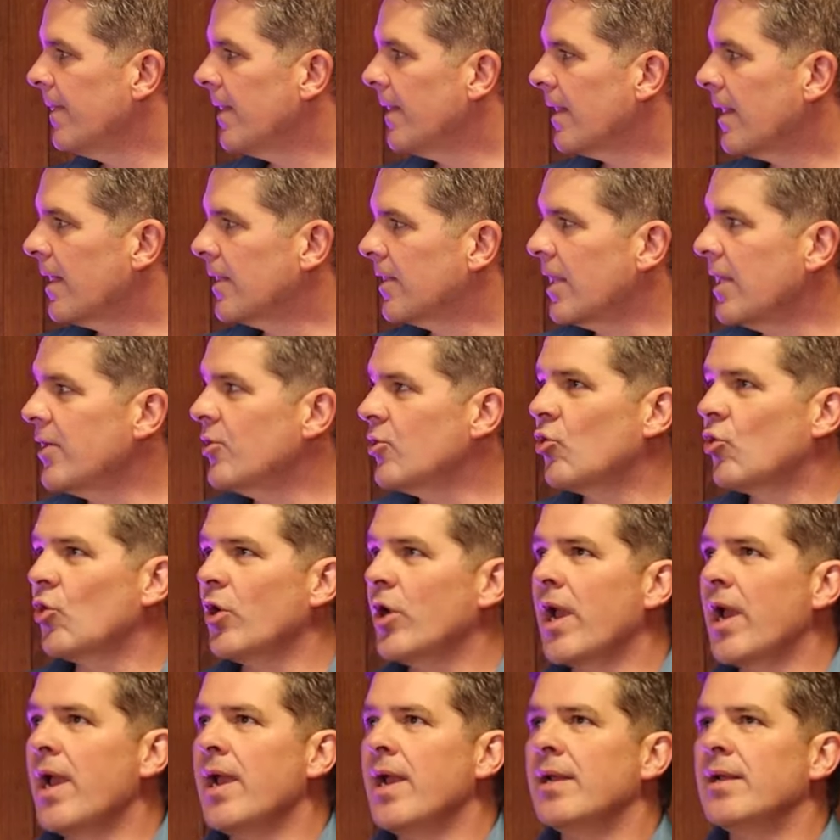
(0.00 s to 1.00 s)
But they
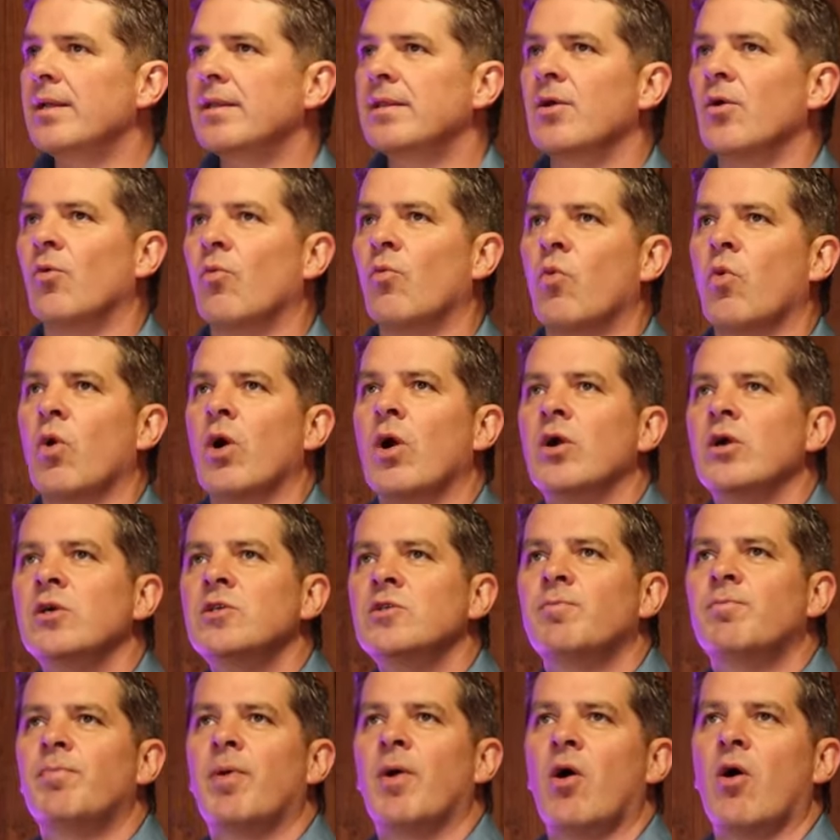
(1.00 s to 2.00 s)
create the
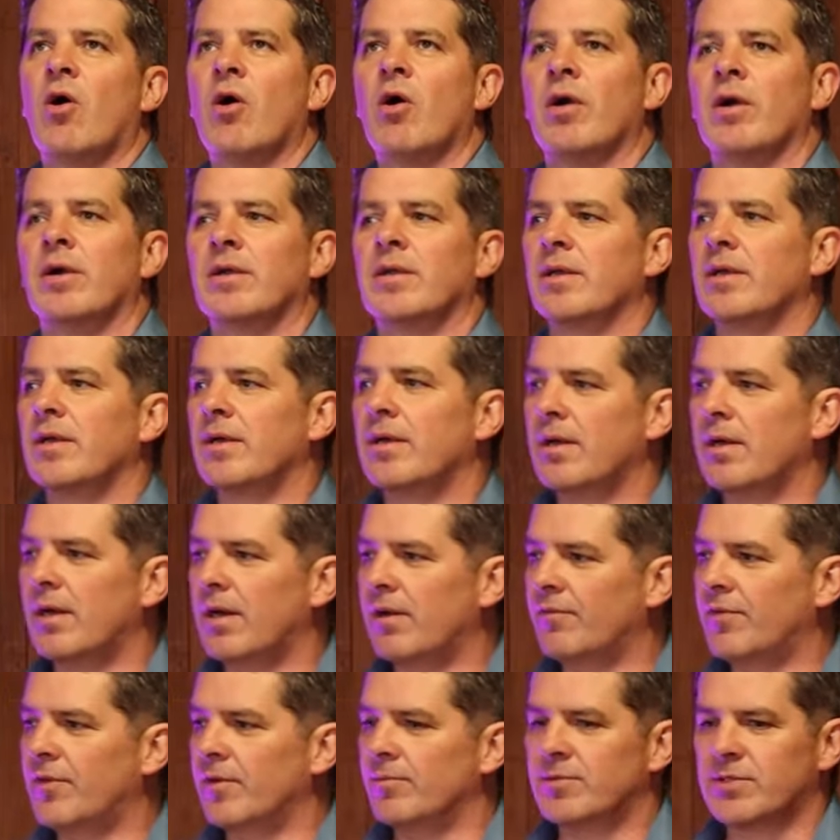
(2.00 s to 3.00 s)
worst part
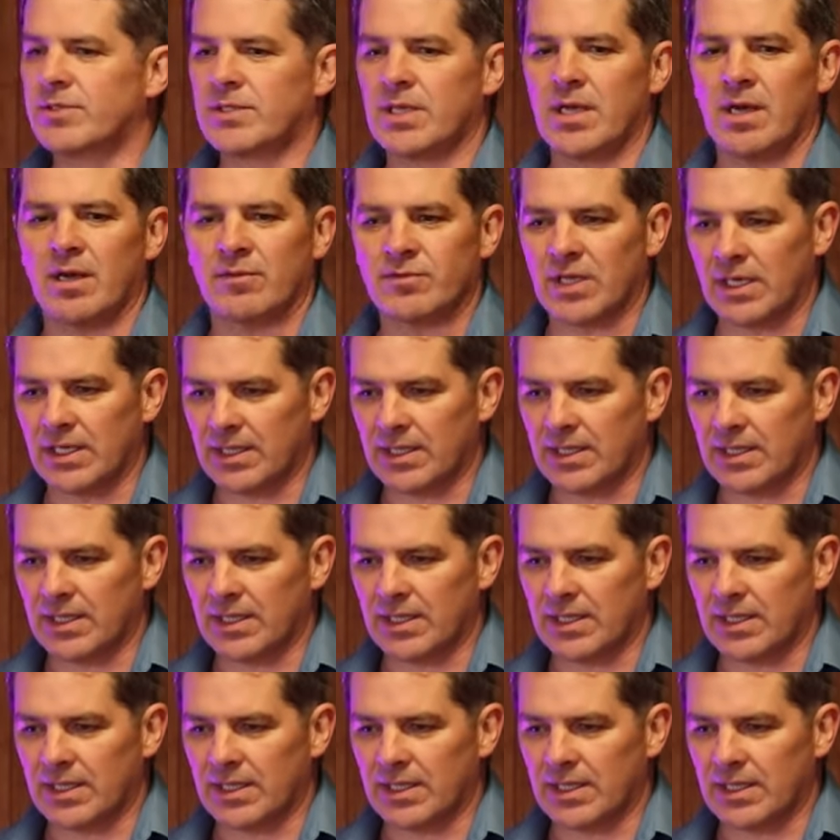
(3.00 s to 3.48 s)
of themselves.